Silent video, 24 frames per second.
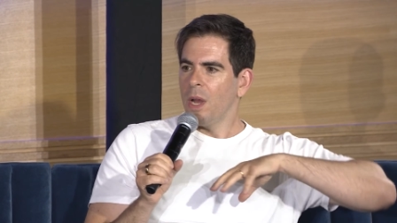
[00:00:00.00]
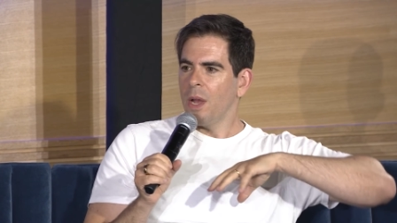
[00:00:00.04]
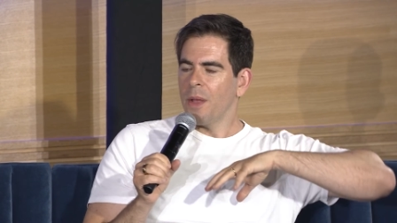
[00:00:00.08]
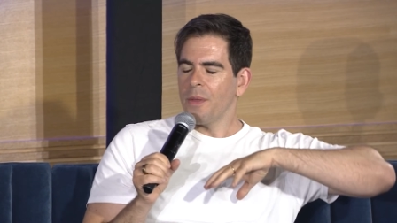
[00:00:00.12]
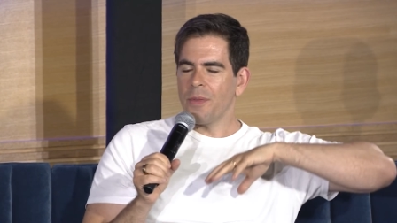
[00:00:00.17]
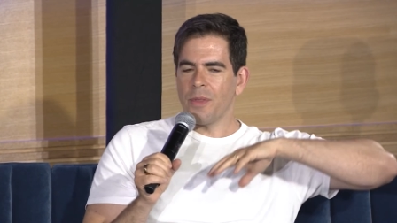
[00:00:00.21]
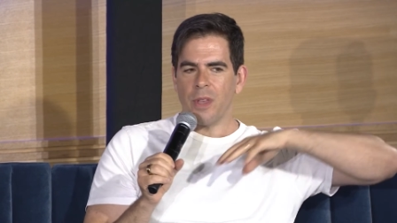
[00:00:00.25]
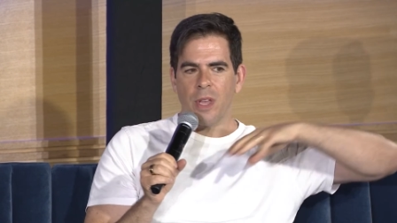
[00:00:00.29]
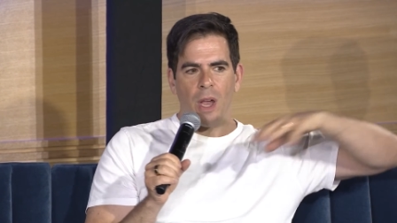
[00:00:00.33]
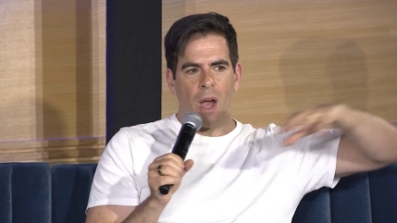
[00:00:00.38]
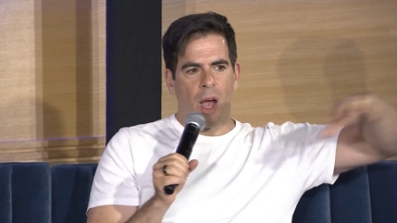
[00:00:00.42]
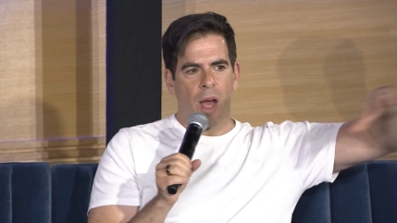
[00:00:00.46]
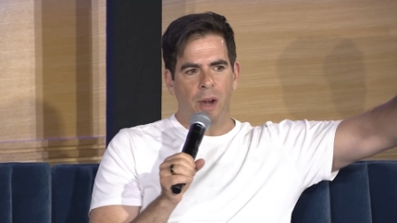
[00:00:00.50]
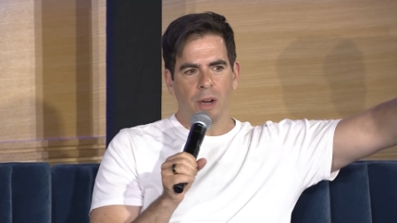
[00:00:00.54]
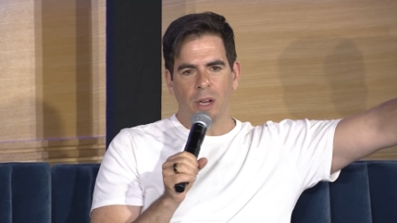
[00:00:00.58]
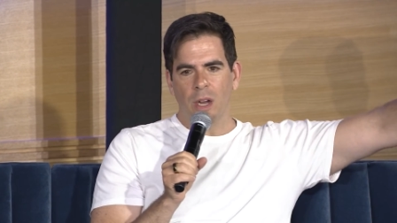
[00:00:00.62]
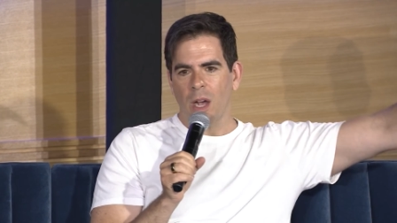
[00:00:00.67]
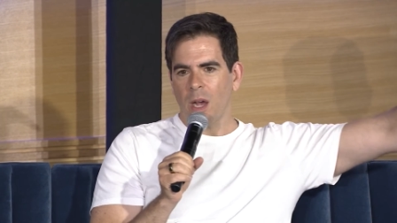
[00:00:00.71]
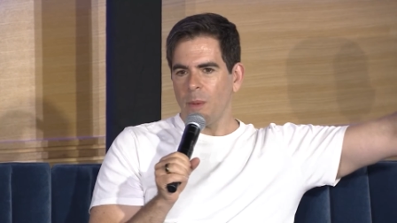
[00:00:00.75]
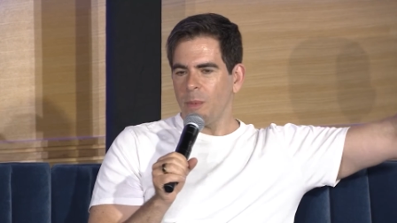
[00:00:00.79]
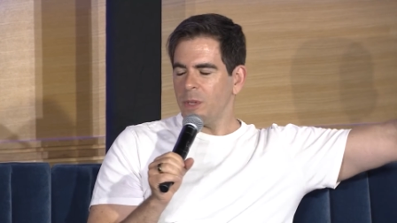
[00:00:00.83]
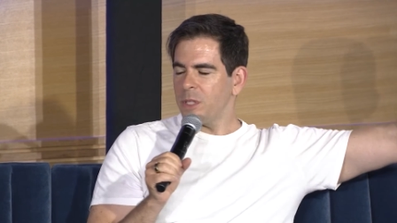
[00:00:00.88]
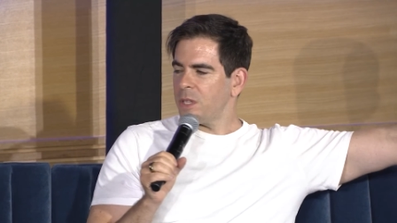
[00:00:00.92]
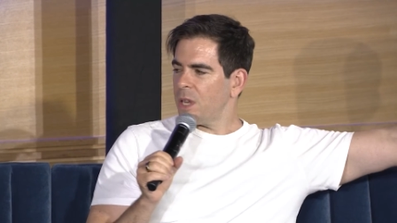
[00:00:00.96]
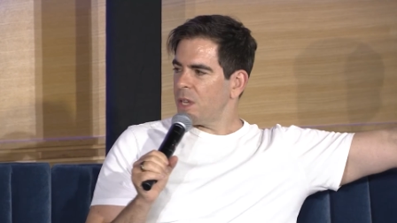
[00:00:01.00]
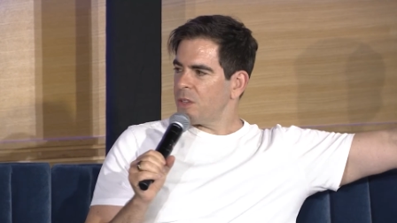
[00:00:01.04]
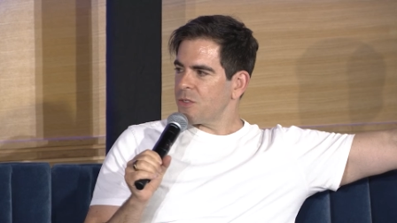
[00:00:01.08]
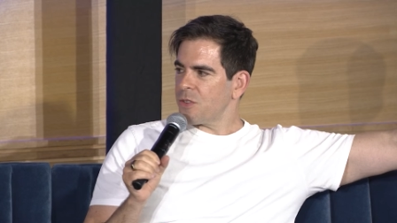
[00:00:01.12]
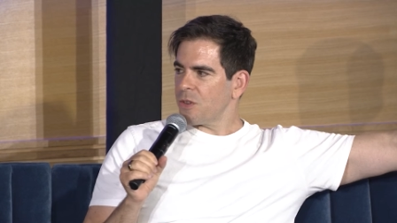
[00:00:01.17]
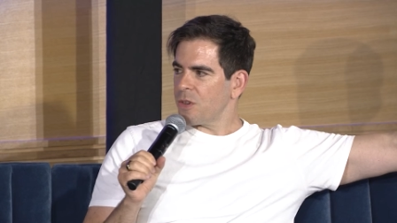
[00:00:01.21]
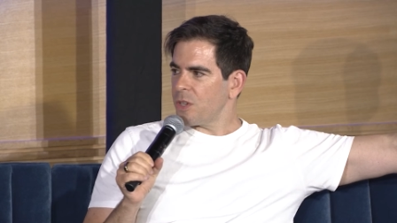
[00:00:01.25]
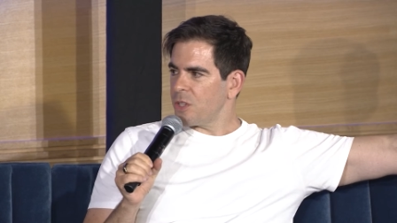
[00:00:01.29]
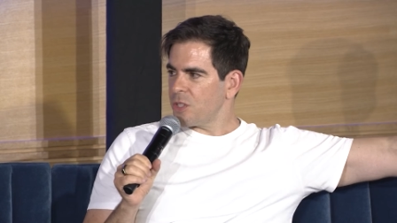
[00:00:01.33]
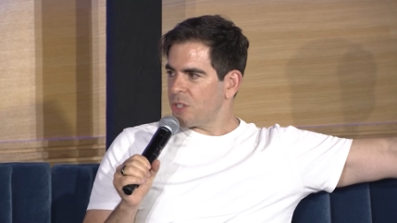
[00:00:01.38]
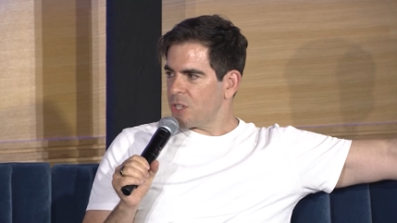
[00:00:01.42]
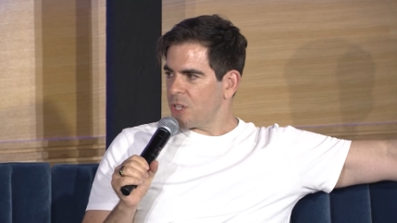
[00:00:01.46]
the Atacama Desert
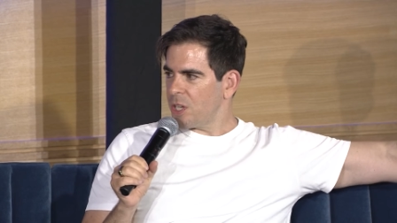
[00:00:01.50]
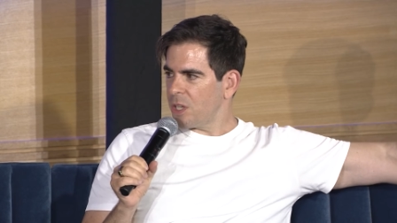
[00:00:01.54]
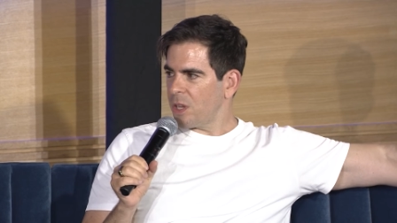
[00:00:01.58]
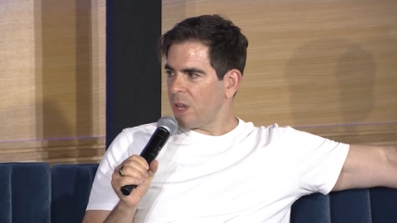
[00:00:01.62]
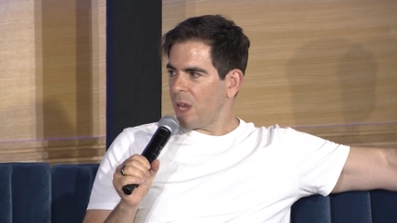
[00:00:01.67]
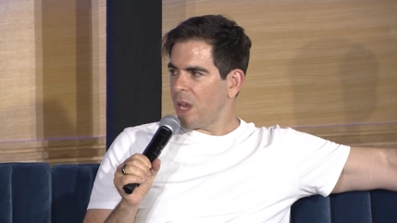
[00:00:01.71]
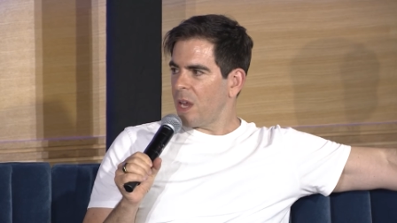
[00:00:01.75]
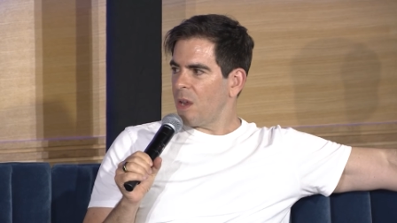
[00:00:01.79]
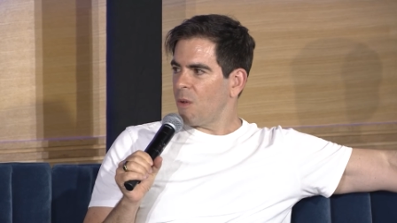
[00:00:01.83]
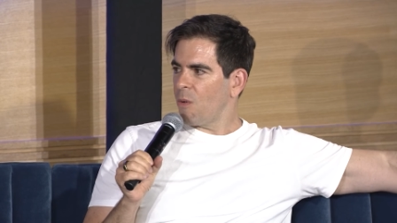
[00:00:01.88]
in Chile,